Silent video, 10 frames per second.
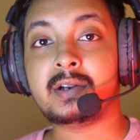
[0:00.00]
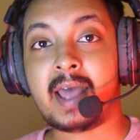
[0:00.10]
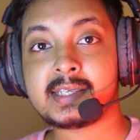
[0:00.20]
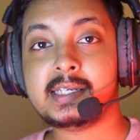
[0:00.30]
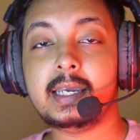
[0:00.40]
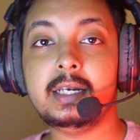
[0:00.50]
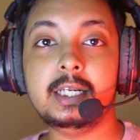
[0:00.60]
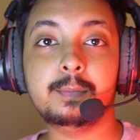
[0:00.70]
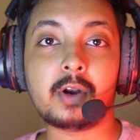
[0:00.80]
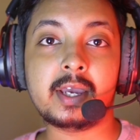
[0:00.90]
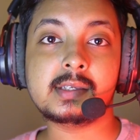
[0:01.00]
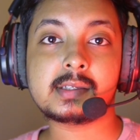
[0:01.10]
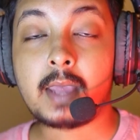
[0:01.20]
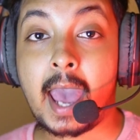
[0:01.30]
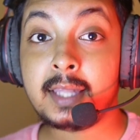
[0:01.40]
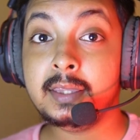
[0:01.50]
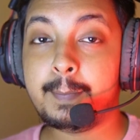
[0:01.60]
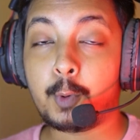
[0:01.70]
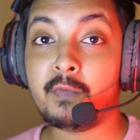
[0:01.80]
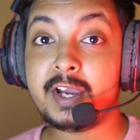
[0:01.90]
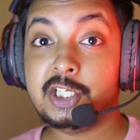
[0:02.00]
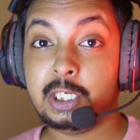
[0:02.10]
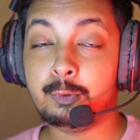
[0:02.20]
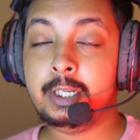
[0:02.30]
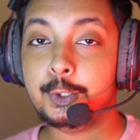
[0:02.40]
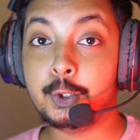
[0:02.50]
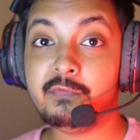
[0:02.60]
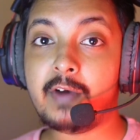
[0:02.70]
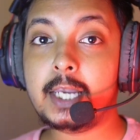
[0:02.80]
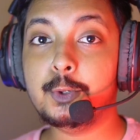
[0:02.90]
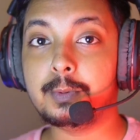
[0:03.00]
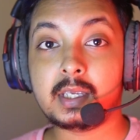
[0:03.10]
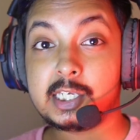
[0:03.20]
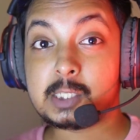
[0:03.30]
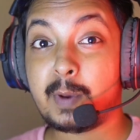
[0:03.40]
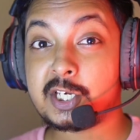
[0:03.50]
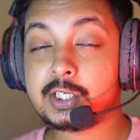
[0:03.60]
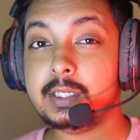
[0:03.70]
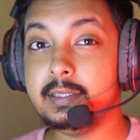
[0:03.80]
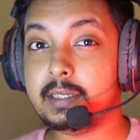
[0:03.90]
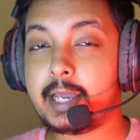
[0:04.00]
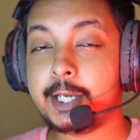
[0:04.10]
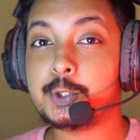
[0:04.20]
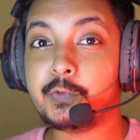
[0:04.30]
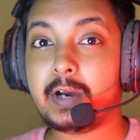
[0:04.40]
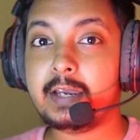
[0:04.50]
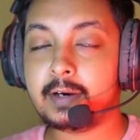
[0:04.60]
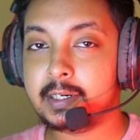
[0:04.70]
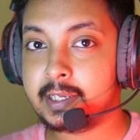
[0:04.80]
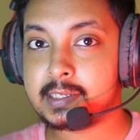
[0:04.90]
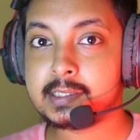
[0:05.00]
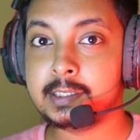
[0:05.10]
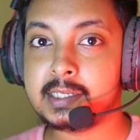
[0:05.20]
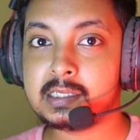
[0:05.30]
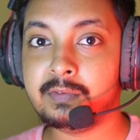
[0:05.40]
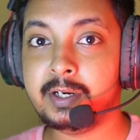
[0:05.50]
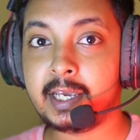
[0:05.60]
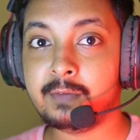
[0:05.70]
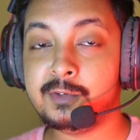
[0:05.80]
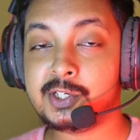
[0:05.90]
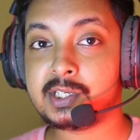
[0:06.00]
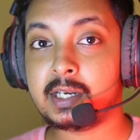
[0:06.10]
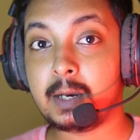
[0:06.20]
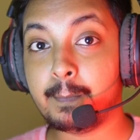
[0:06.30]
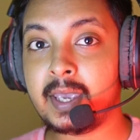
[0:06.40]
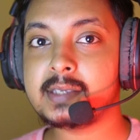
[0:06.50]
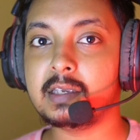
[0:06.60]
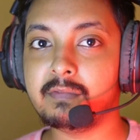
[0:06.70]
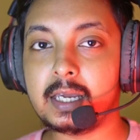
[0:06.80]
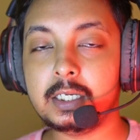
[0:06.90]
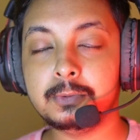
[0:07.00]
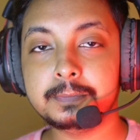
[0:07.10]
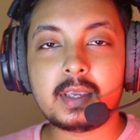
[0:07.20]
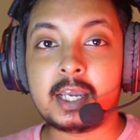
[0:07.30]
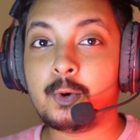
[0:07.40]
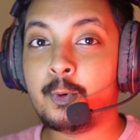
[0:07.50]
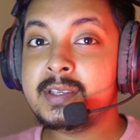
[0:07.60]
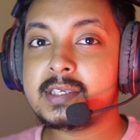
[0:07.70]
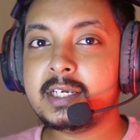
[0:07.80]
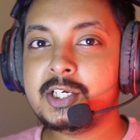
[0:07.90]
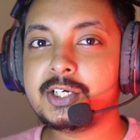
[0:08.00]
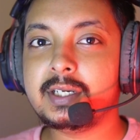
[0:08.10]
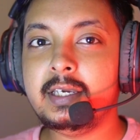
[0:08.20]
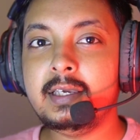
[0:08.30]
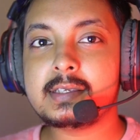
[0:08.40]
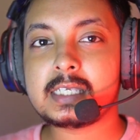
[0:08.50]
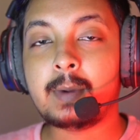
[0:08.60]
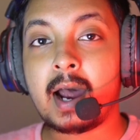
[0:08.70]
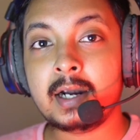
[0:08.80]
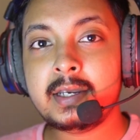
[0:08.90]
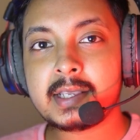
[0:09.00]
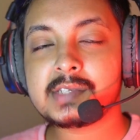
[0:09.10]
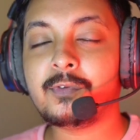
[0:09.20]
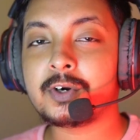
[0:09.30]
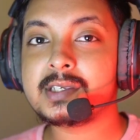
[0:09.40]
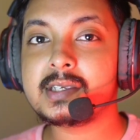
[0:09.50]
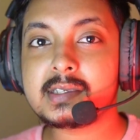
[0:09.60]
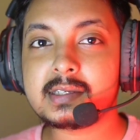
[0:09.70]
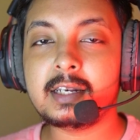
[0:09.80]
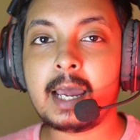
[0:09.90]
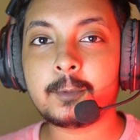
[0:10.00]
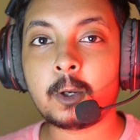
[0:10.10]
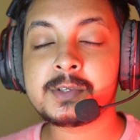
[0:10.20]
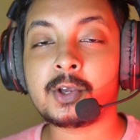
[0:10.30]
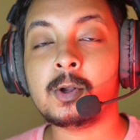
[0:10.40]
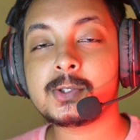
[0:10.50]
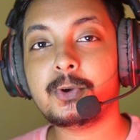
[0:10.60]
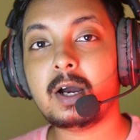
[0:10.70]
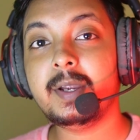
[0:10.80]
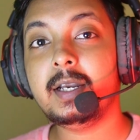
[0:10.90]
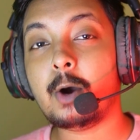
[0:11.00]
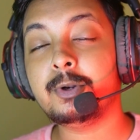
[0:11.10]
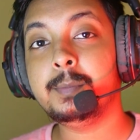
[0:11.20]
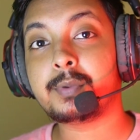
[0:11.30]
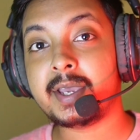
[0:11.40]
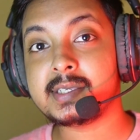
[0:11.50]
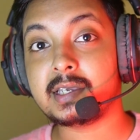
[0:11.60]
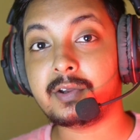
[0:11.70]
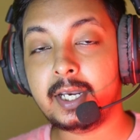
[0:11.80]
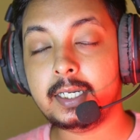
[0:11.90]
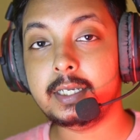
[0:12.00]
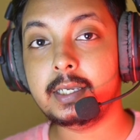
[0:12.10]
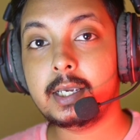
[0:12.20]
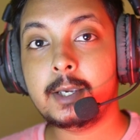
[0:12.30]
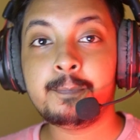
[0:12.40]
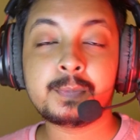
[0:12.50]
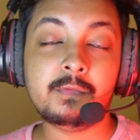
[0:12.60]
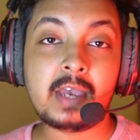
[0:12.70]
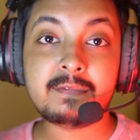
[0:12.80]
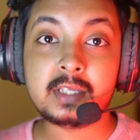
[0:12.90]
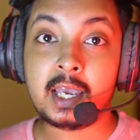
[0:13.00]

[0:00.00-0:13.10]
drastically in price and they provide genuinely good value, especially the Nitro 5 RTX 3070 Ti, which is an amazing value. And coincidentally, some RTX 4060 laptops are also coming down in price greatly. We have the